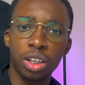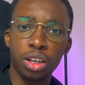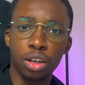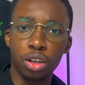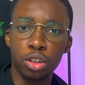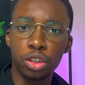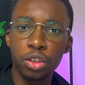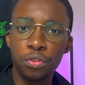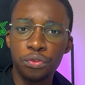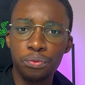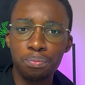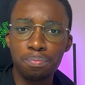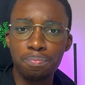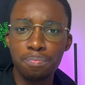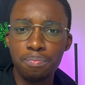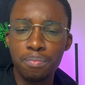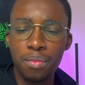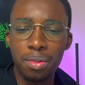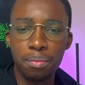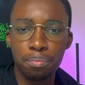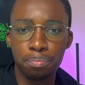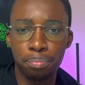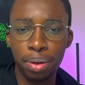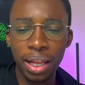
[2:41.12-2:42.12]
you've
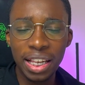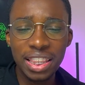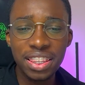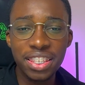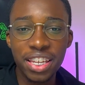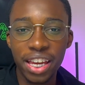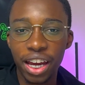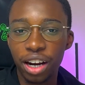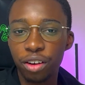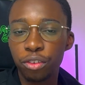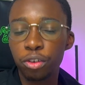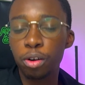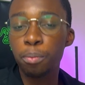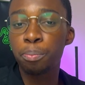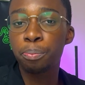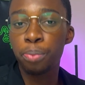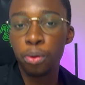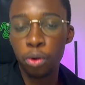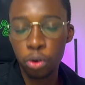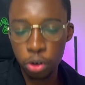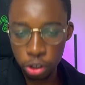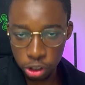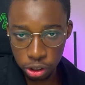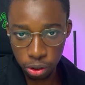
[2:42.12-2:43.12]
built a
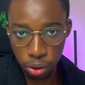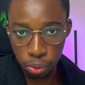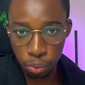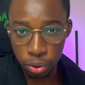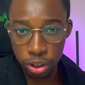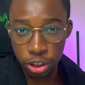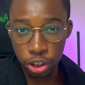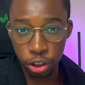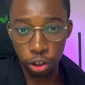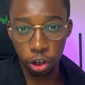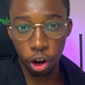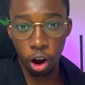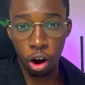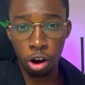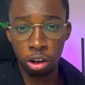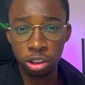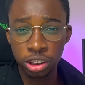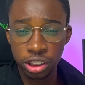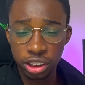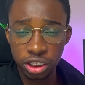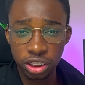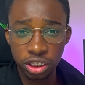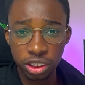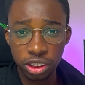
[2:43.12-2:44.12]
rapport with your
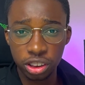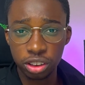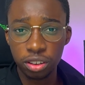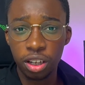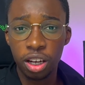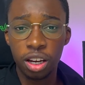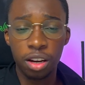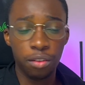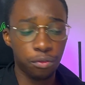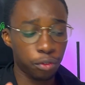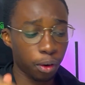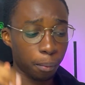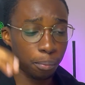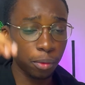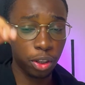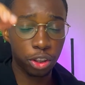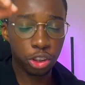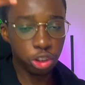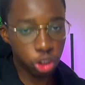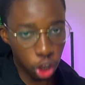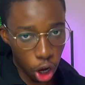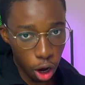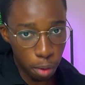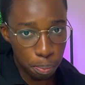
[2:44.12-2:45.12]
audience from the
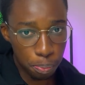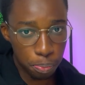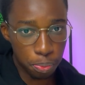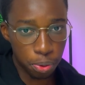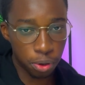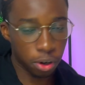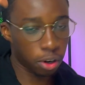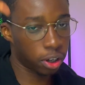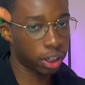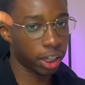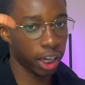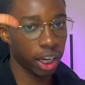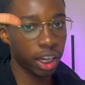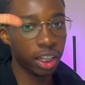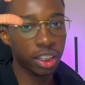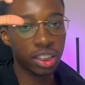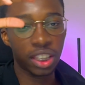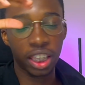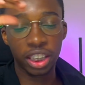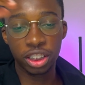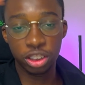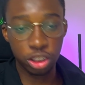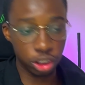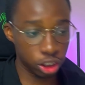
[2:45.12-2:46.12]
top, okay?
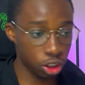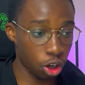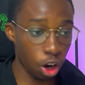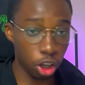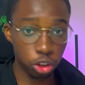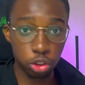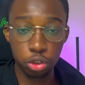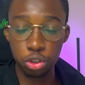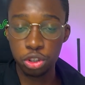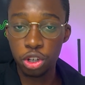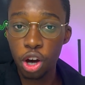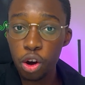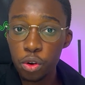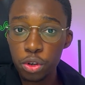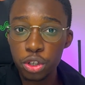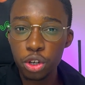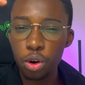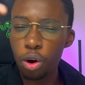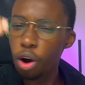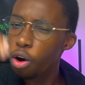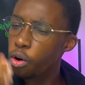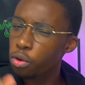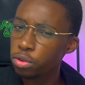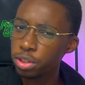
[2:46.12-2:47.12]
They just got to know you.
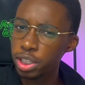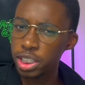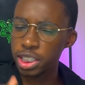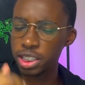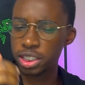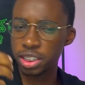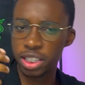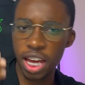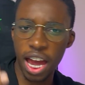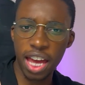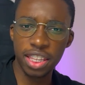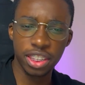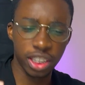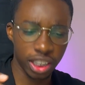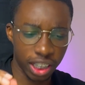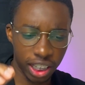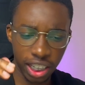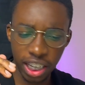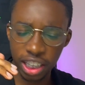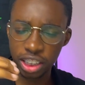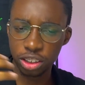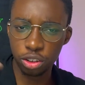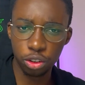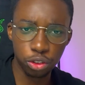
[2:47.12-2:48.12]
Oh, this is guy, they
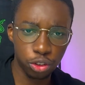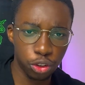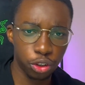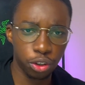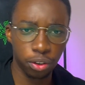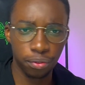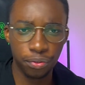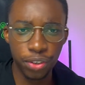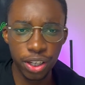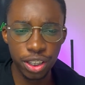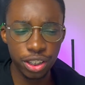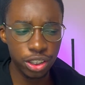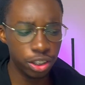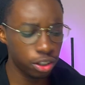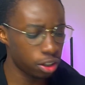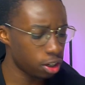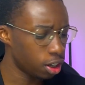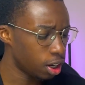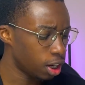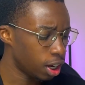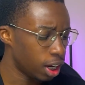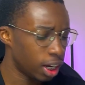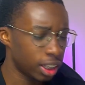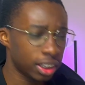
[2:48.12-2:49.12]
clicked onto your video.
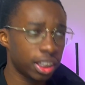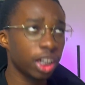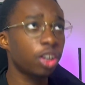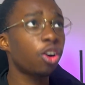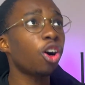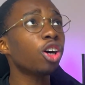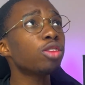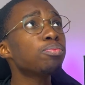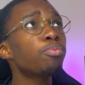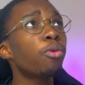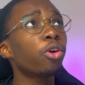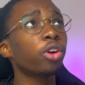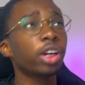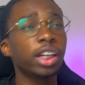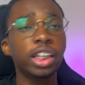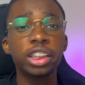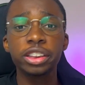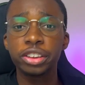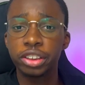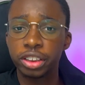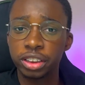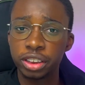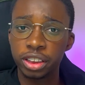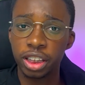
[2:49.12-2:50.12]
They got more
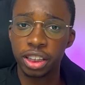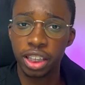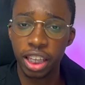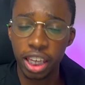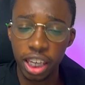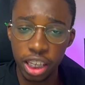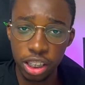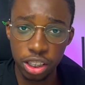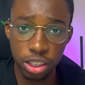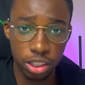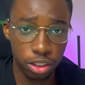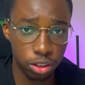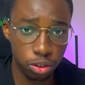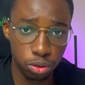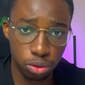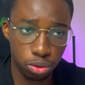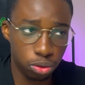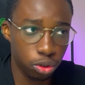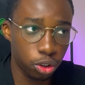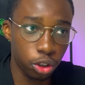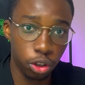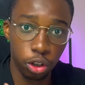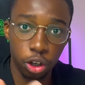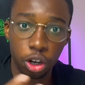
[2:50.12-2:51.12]
interested into
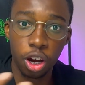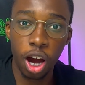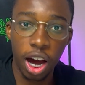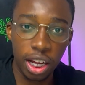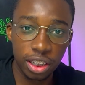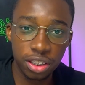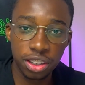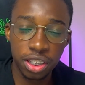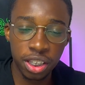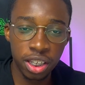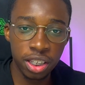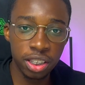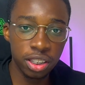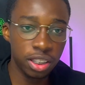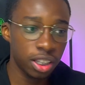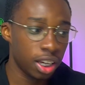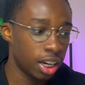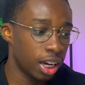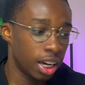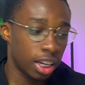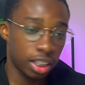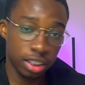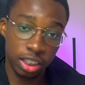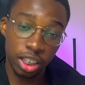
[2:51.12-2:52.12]
your content.
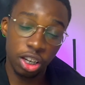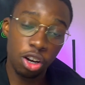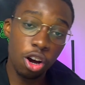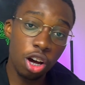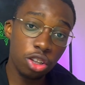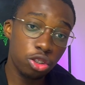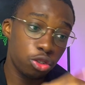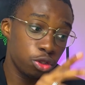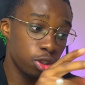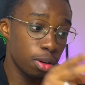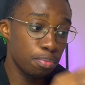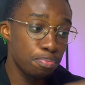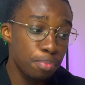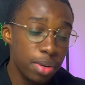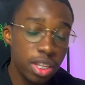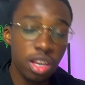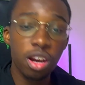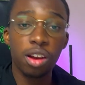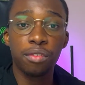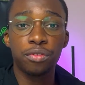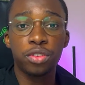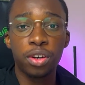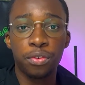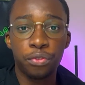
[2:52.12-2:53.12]
They got to the middle
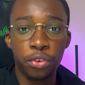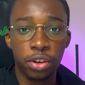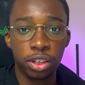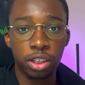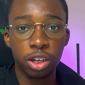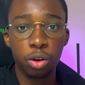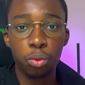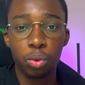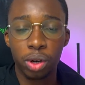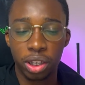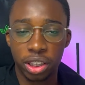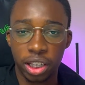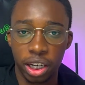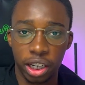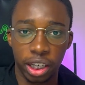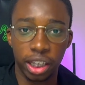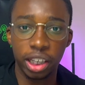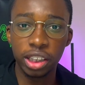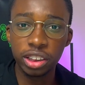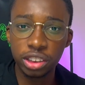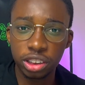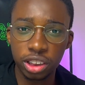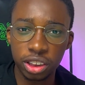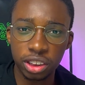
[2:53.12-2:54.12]
of the funnel where they're
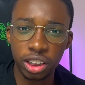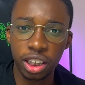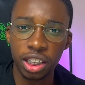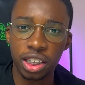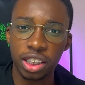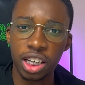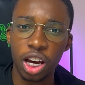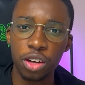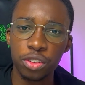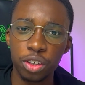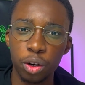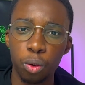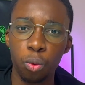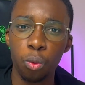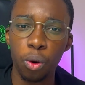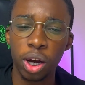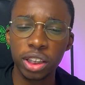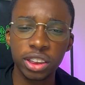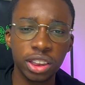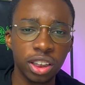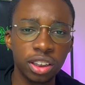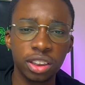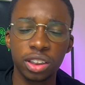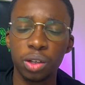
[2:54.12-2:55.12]
interested. Now they're
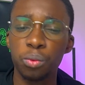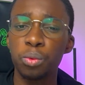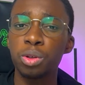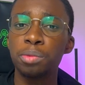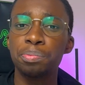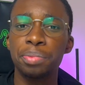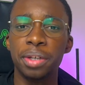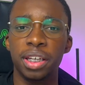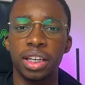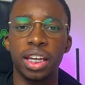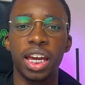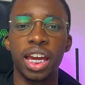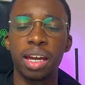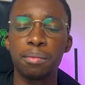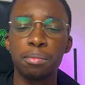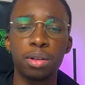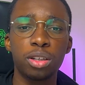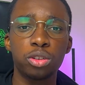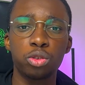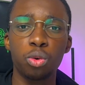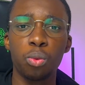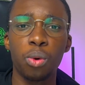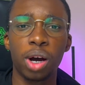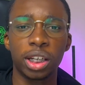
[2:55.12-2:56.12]
watching. They would be able
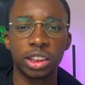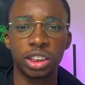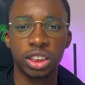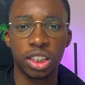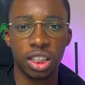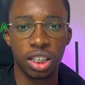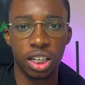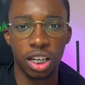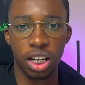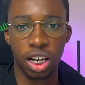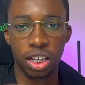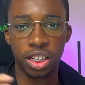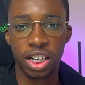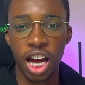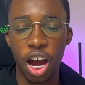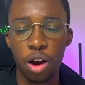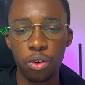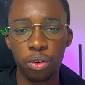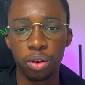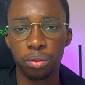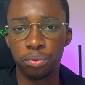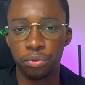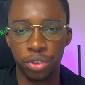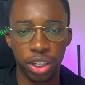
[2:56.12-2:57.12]
to watch an
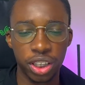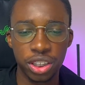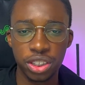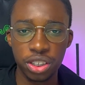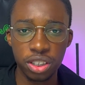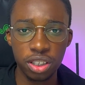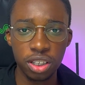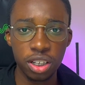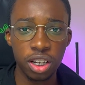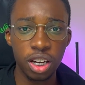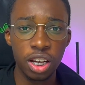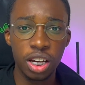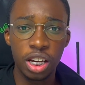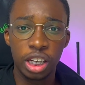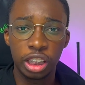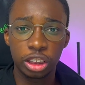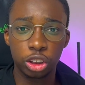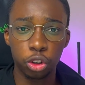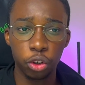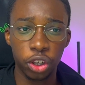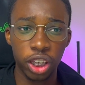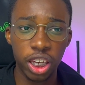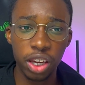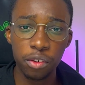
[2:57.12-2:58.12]
hour video. So
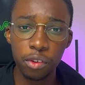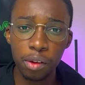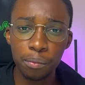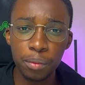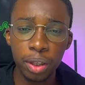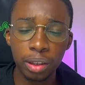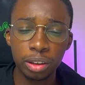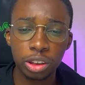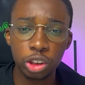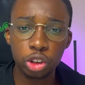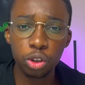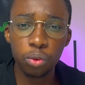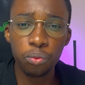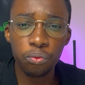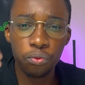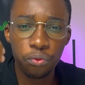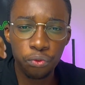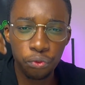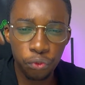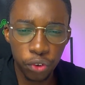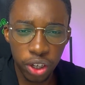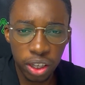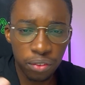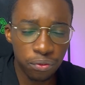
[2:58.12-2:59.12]
you give them this some
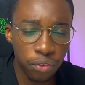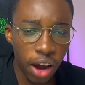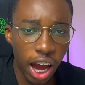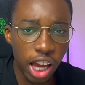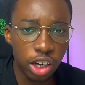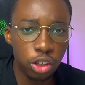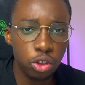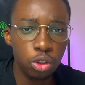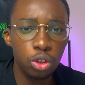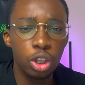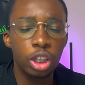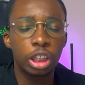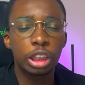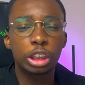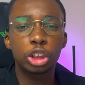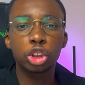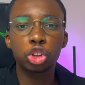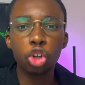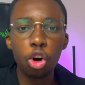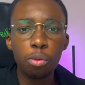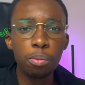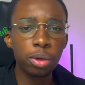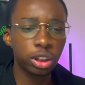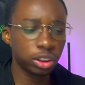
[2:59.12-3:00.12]
free value,
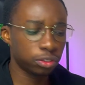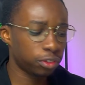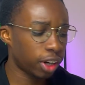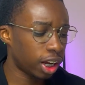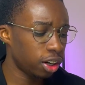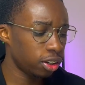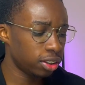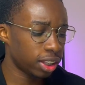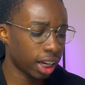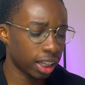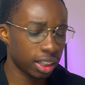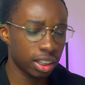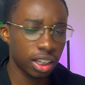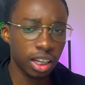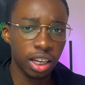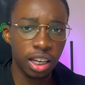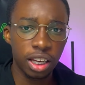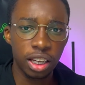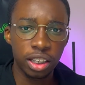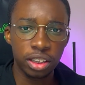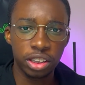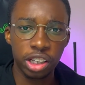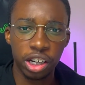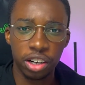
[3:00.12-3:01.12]
so much value that
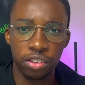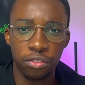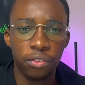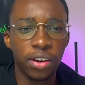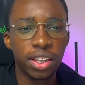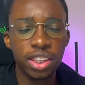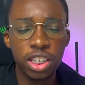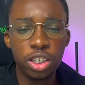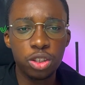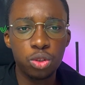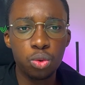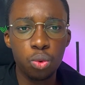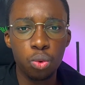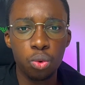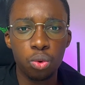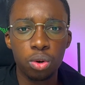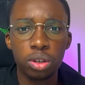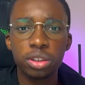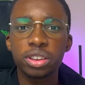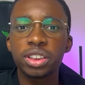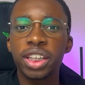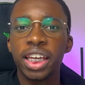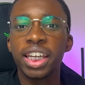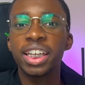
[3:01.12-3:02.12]
they are ready to
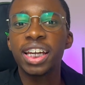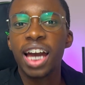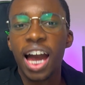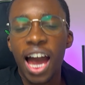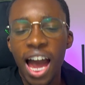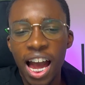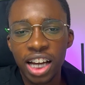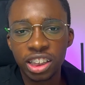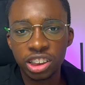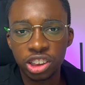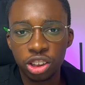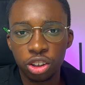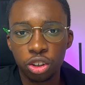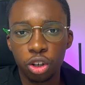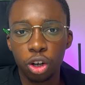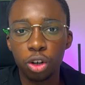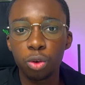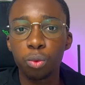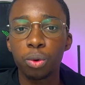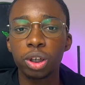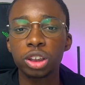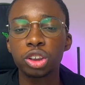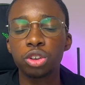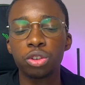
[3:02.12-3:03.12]
take action on
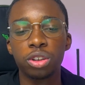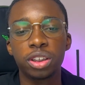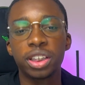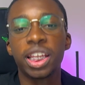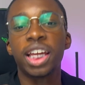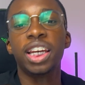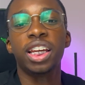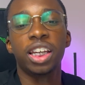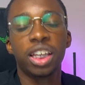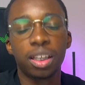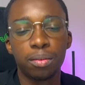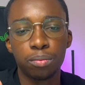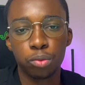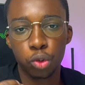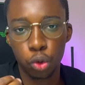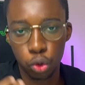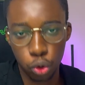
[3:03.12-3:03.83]
what you're telling them to